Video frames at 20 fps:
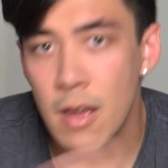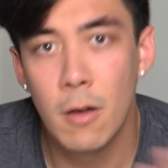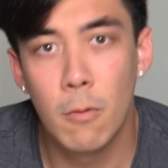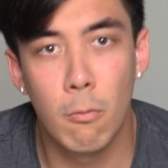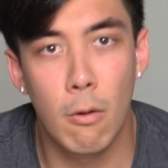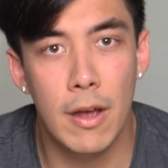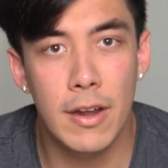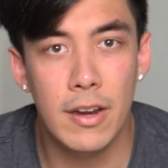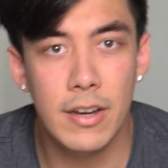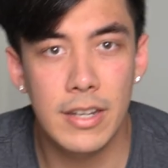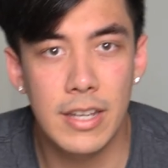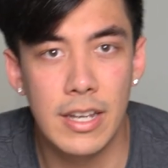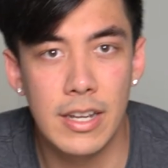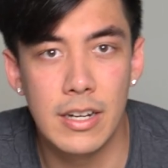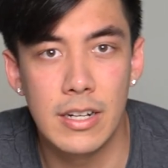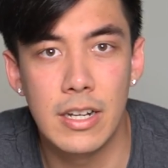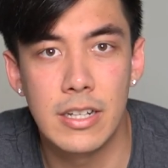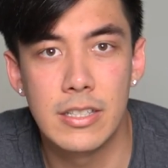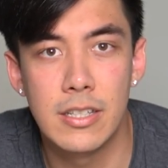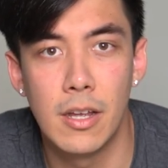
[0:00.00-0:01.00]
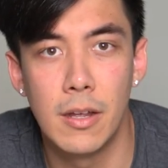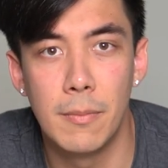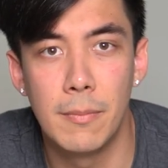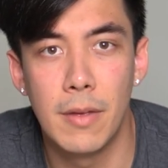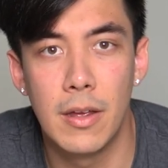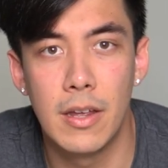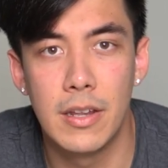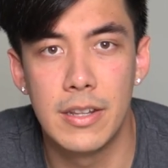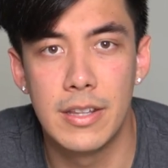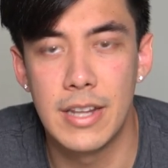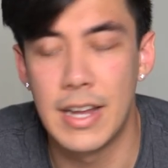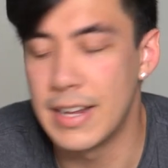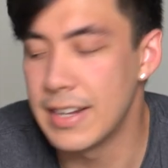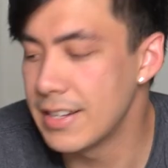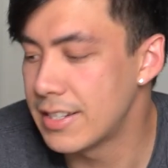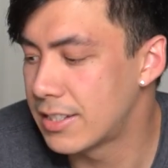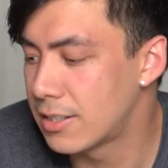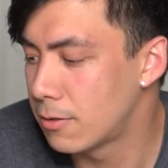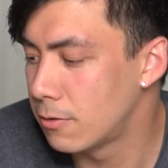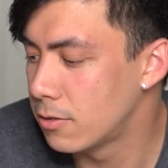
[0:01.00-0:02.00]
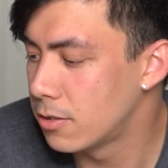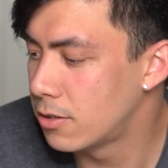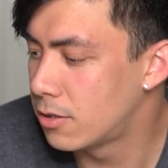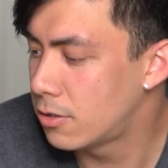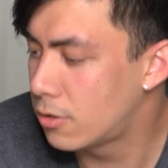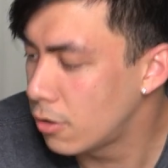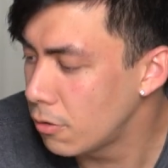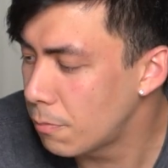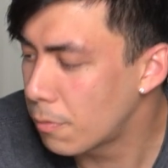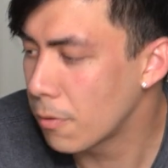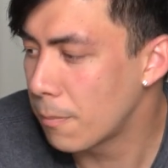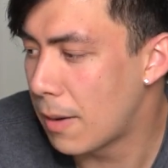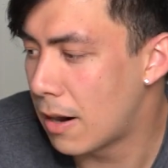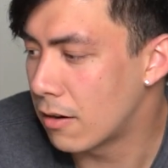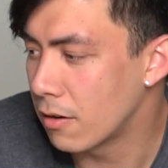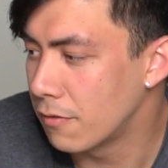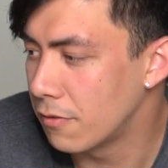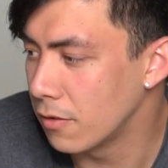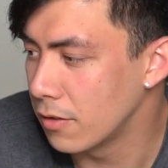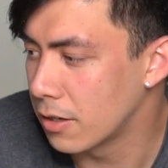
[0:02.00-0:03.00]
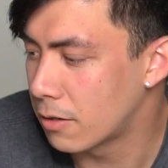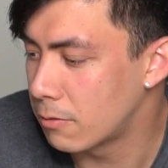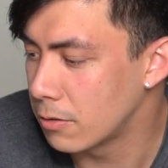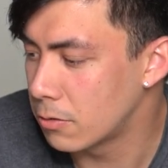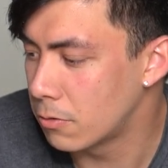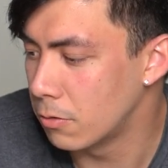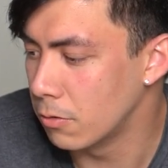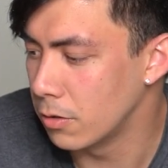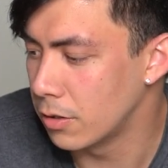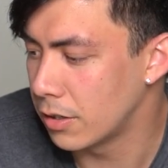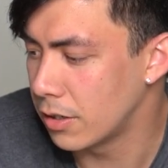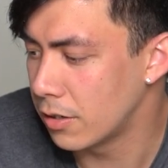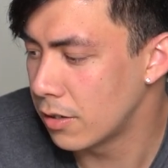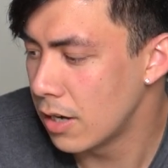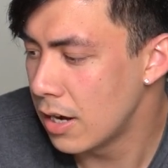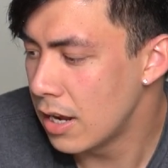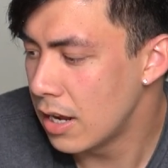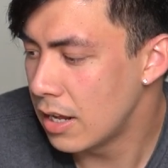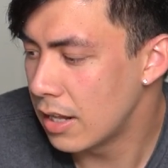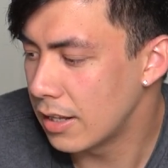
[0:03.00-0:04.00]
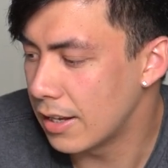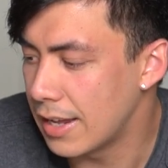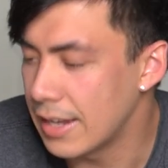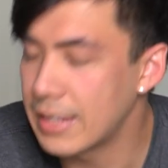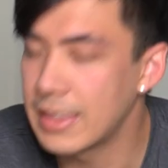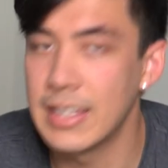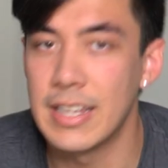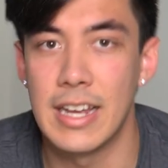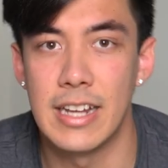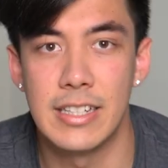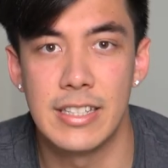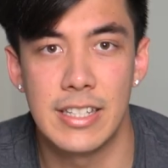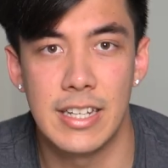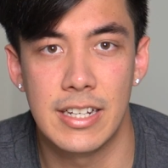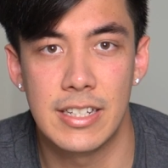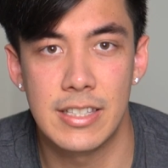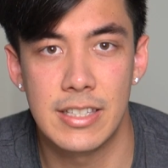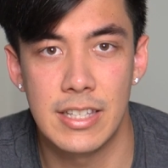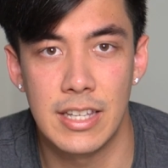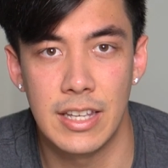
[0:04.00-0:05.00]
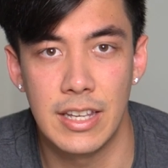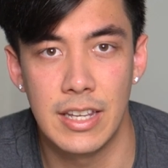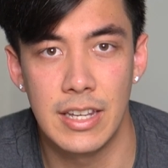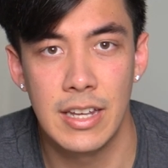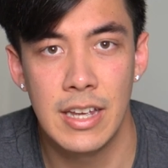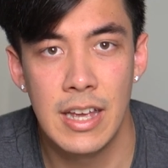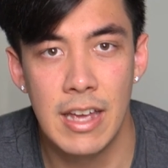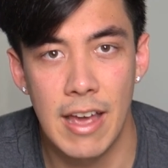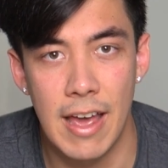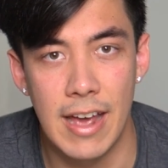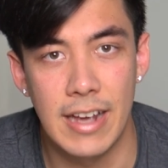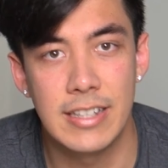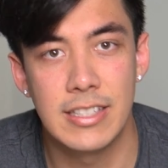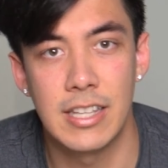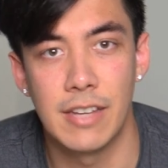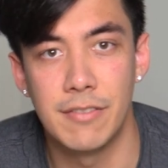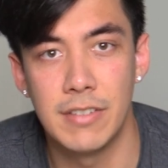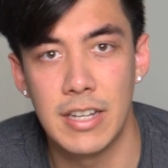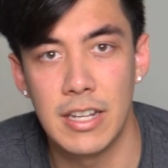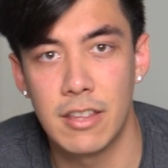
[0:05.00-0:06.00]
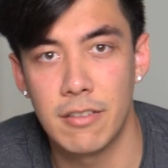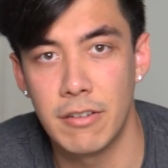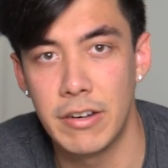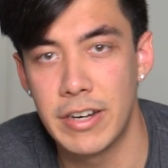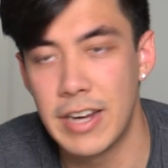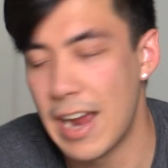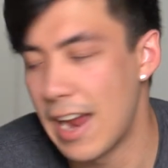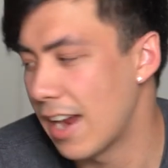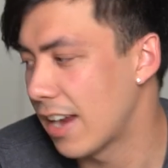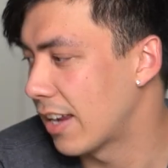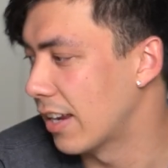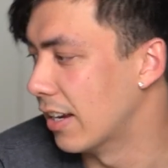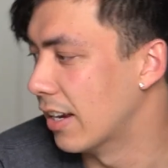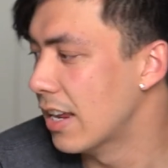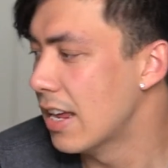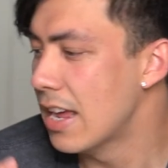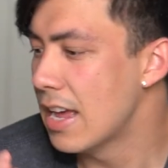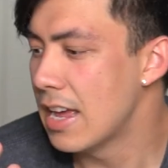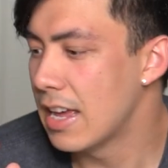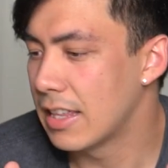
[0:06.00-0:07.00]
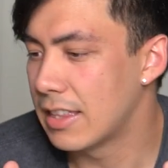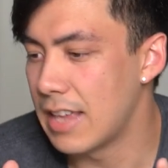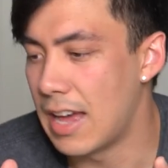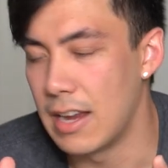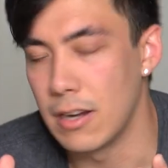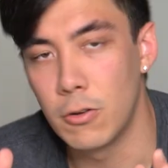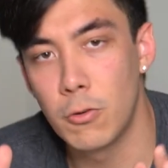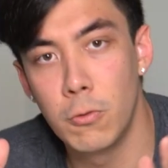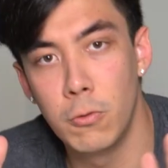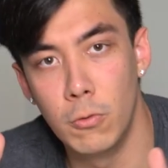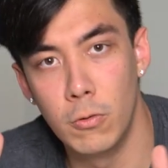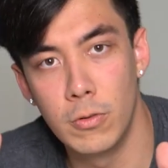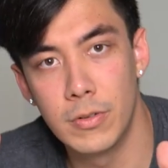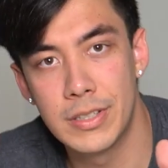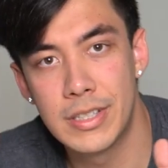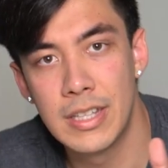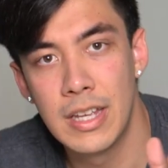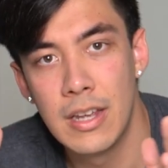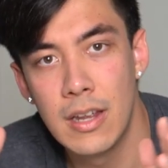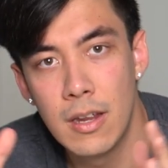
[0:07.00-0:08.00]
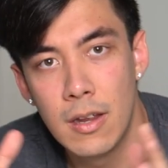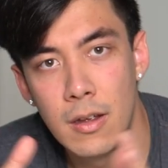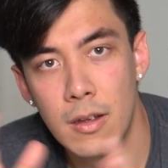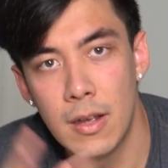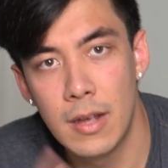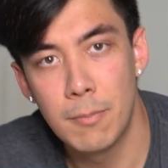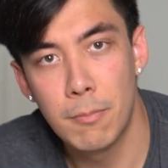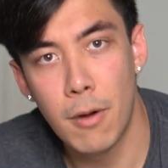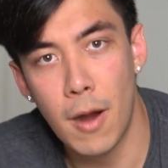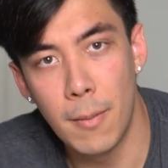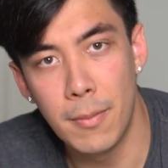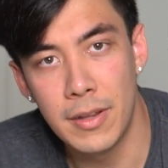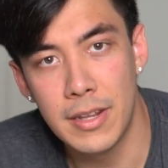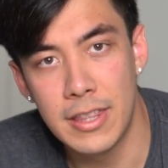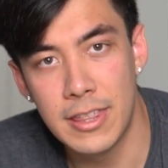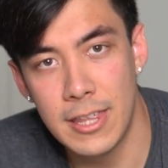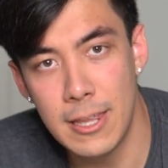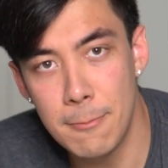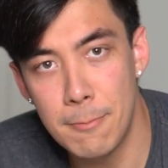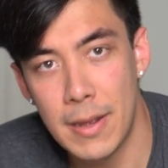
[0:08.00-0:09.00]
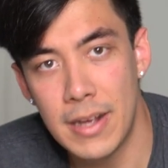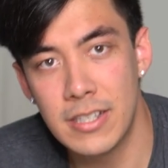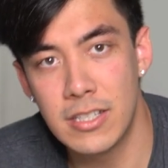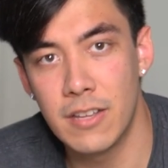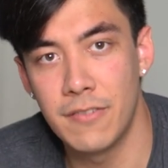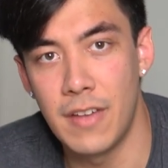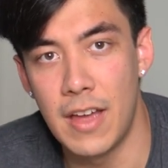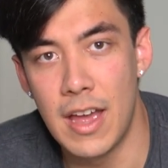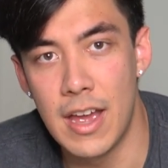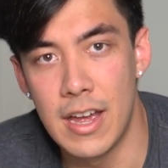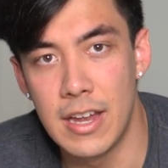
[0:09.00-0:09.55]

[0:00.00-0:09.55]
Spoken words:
Why not get some nice, super powerful liquid cooler like the NZXT X73 Kraken. That cools probably the best of